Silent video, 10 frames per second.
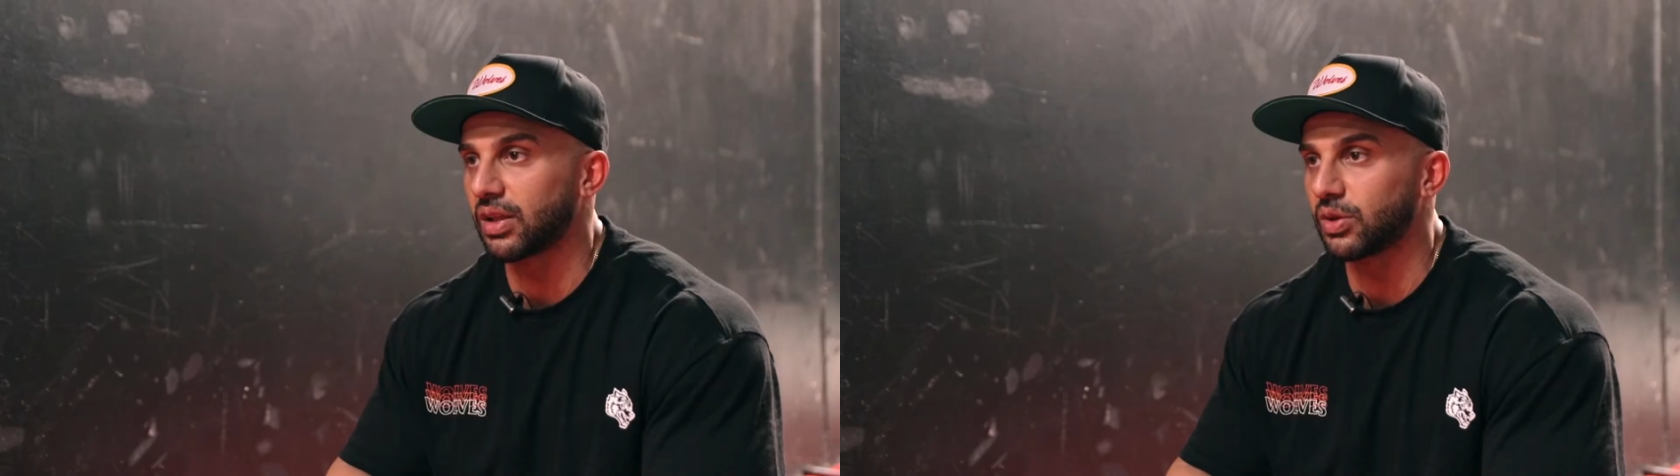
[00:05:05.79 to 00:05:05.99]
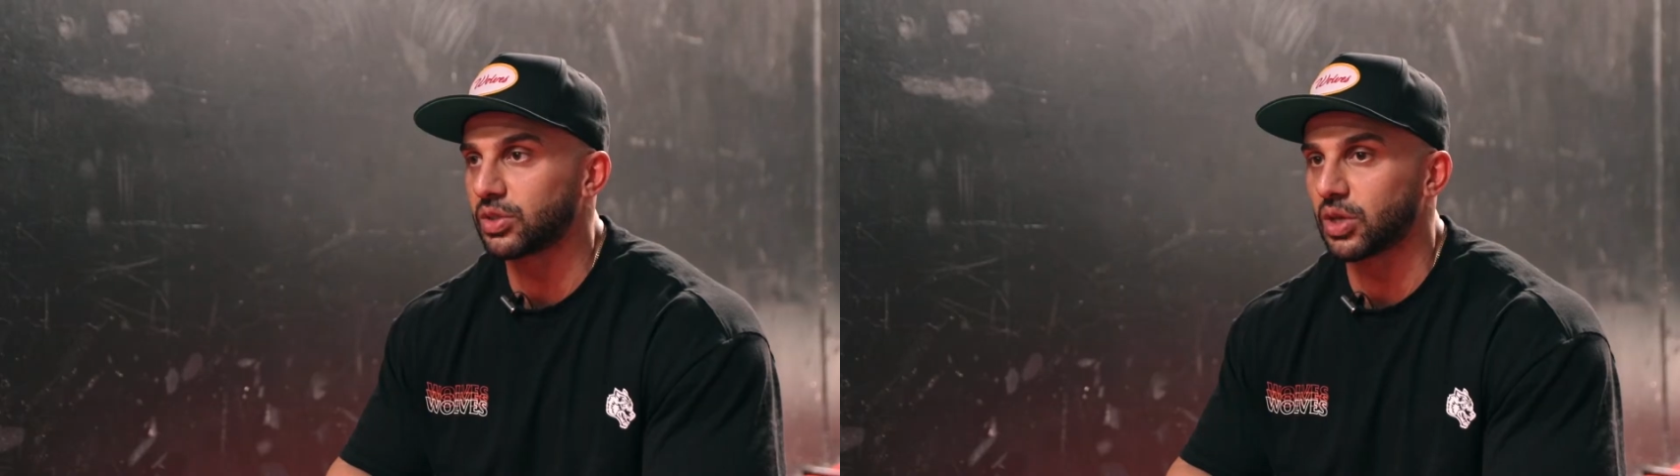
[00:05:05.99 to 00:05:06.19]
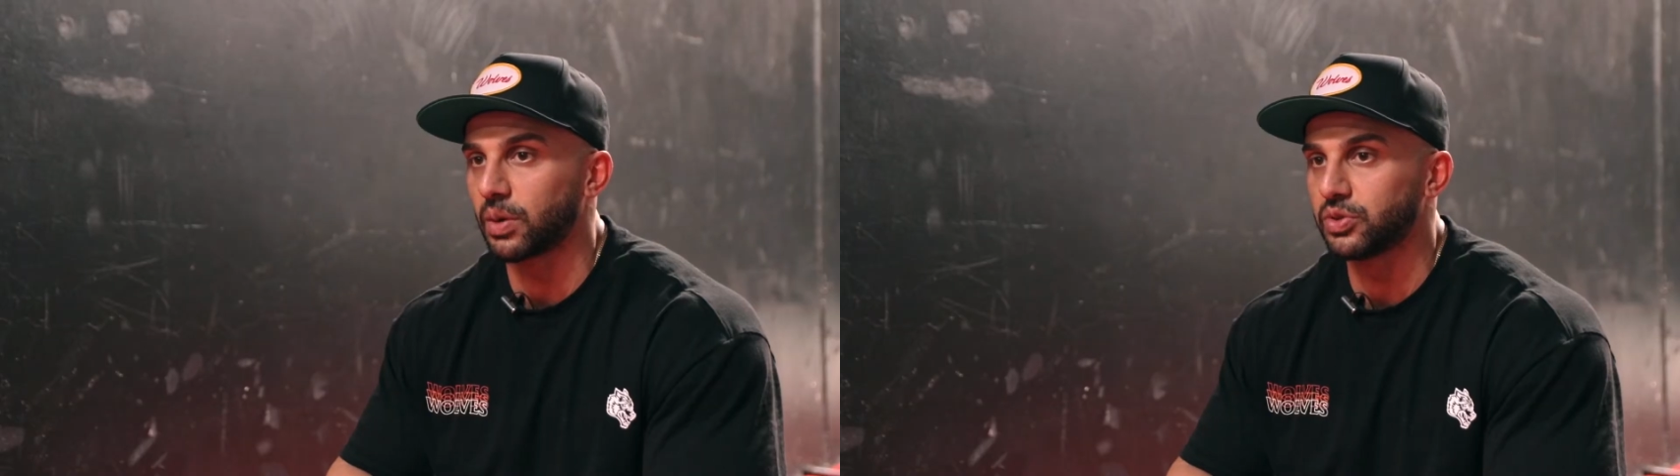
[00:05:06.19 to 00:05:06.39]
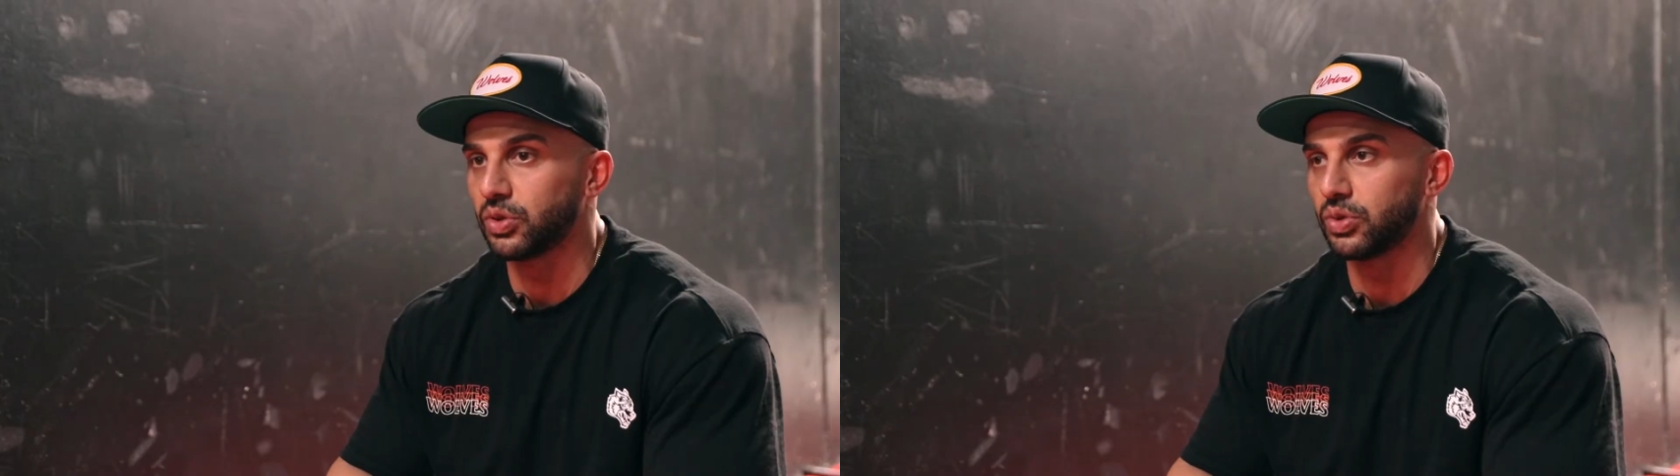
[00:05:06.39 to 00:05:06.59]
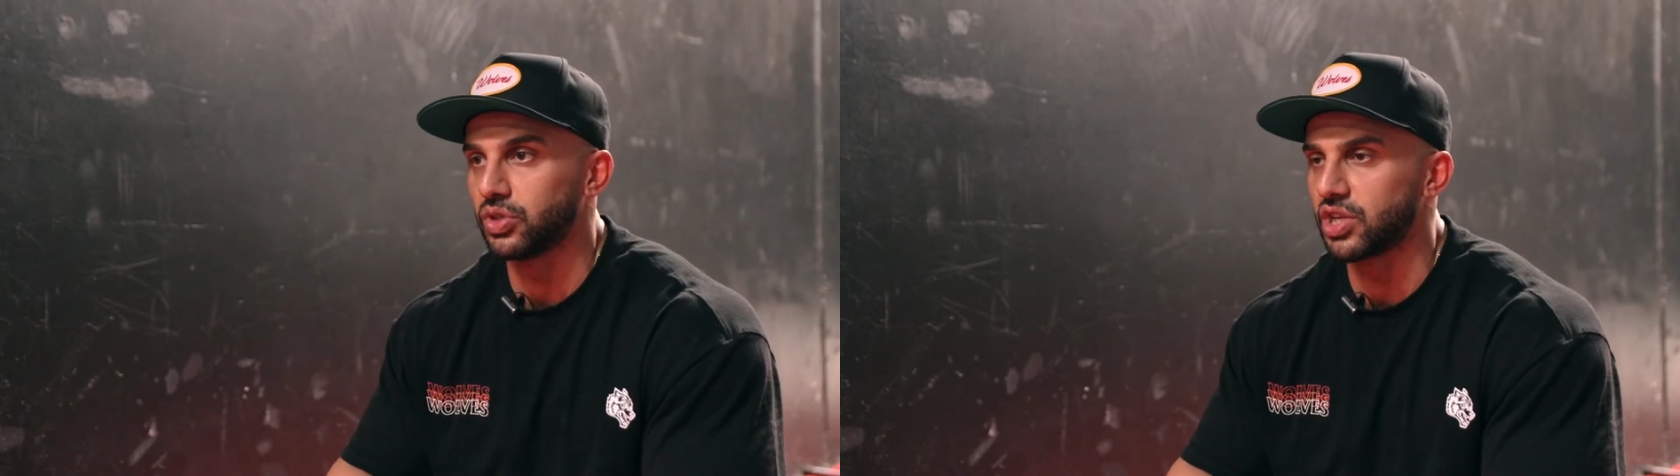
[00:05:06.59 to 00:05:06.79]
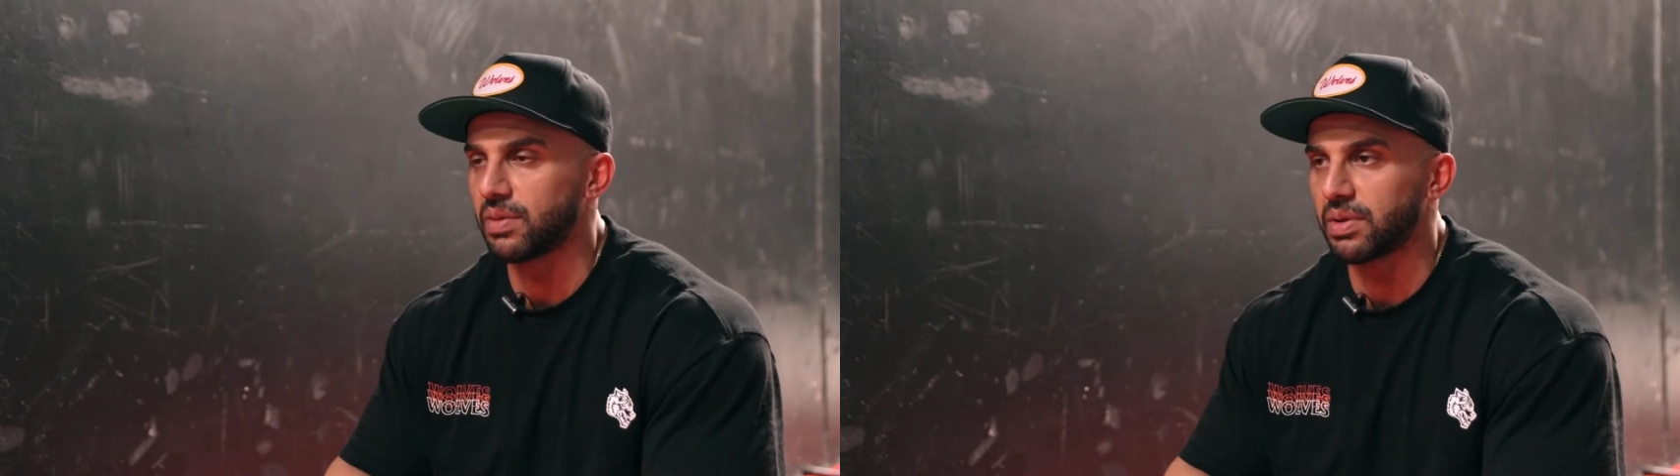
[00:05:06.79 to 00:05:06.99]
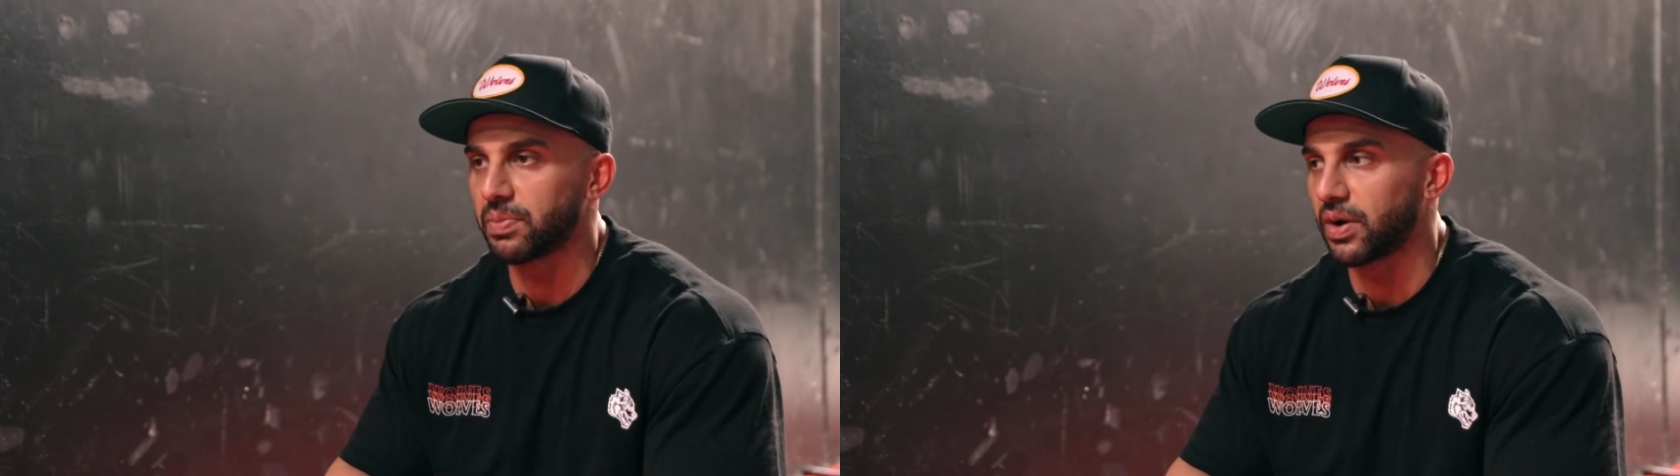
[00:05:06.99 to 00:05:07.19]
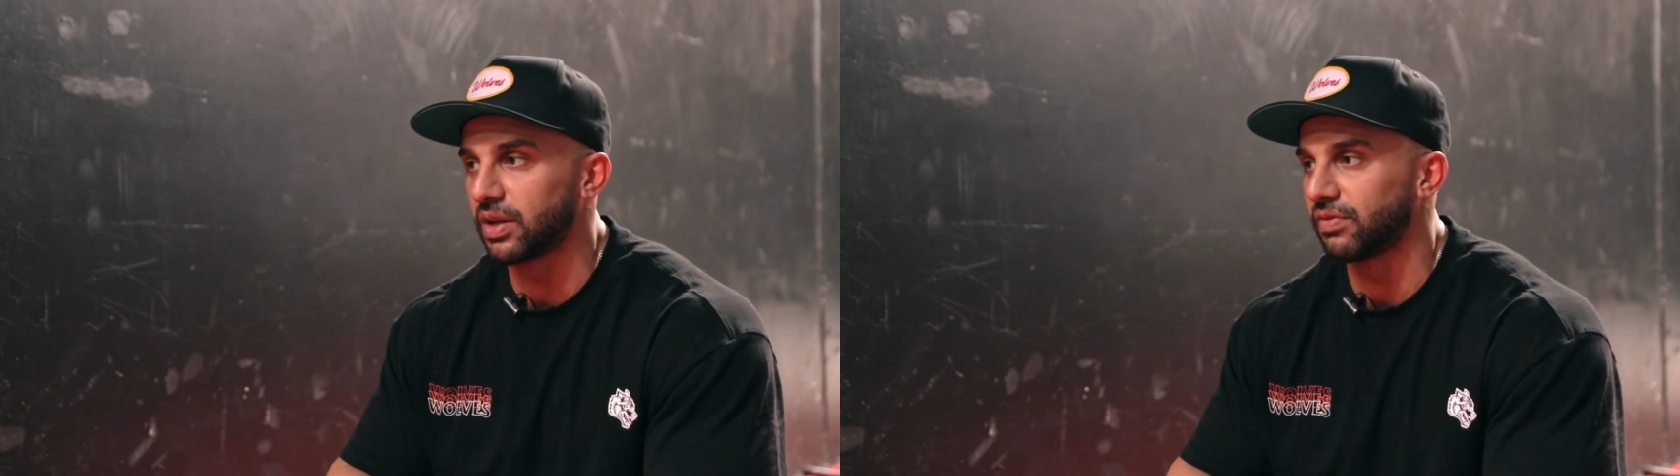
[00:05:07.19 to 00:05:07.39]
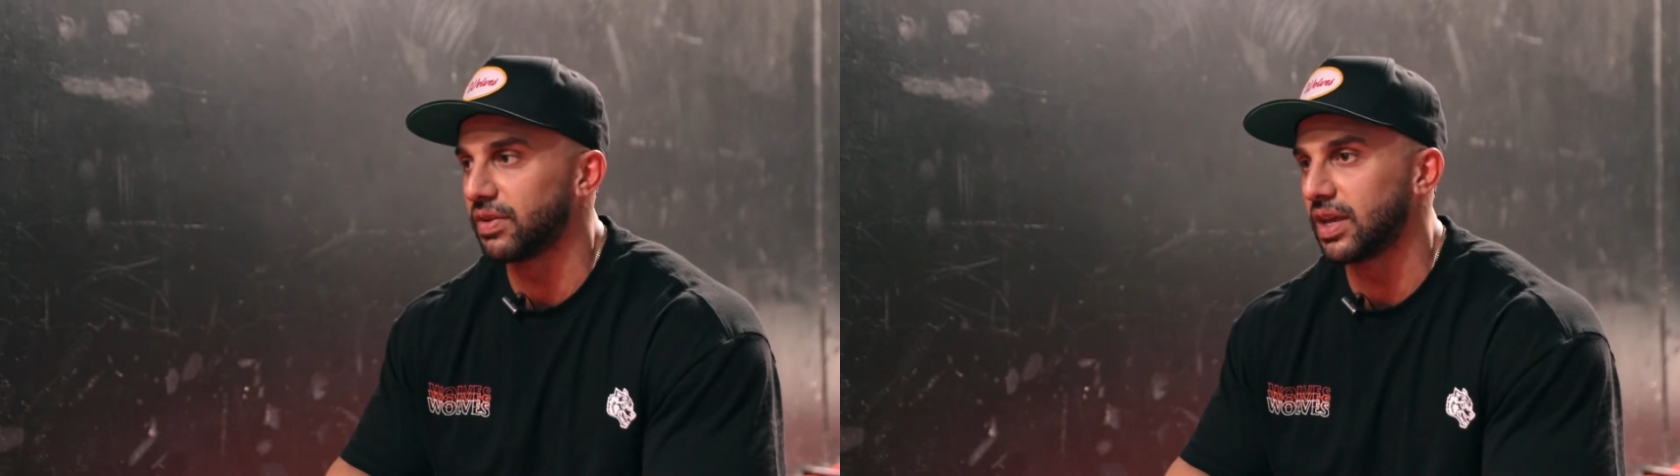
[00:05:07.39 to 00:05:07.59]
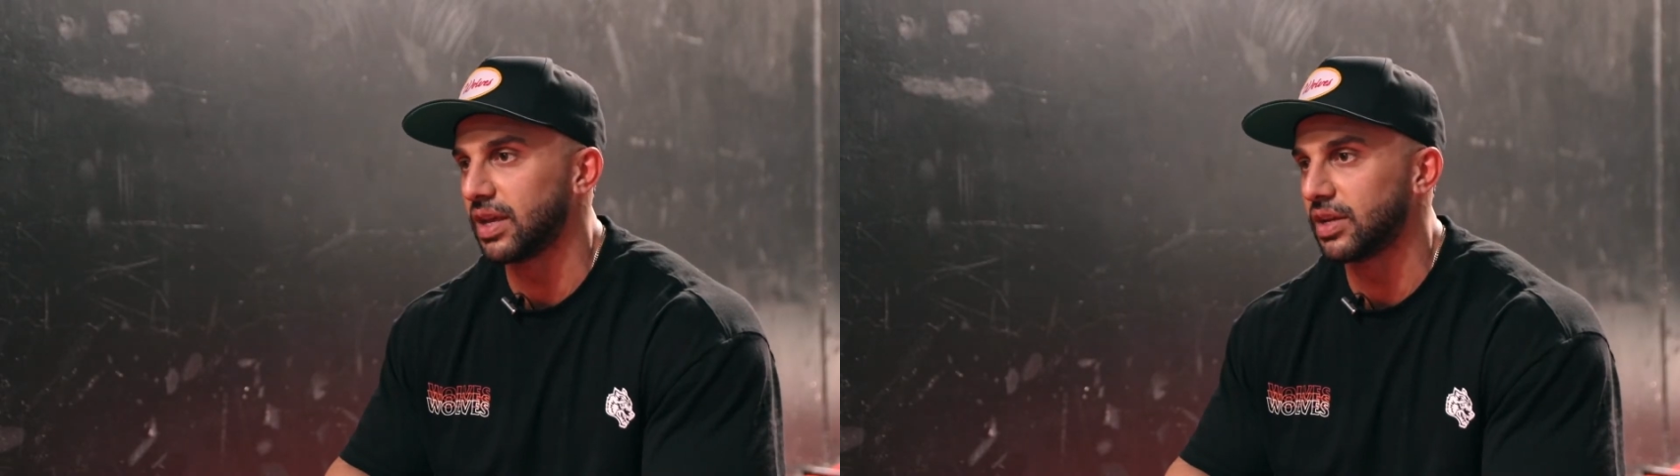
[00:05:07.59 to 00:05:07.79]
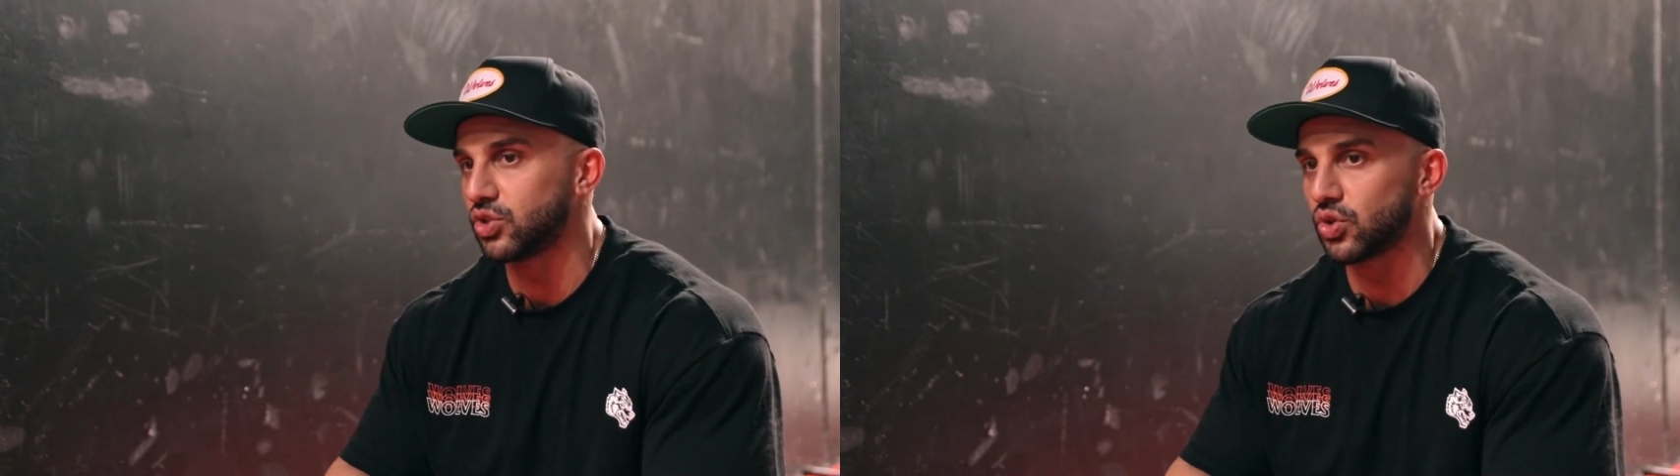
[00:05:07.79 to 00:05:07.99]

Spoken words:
looked up to, Jeremy Potvin,